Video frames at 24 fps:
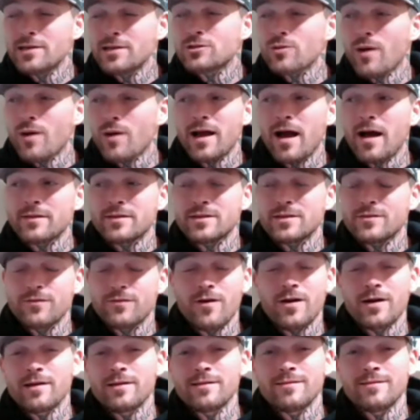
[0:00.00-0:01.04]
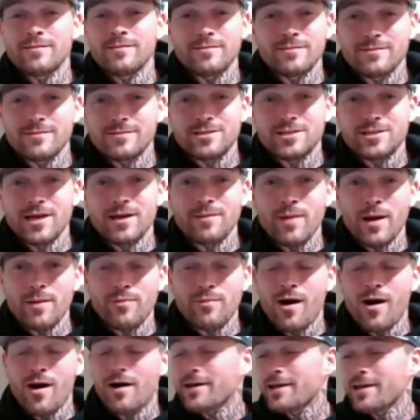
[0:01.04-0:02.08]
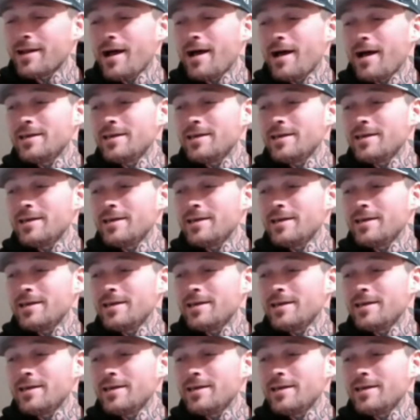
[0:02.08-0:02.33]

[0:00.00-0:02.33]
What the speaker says: So I got this fucking shit in my pocket.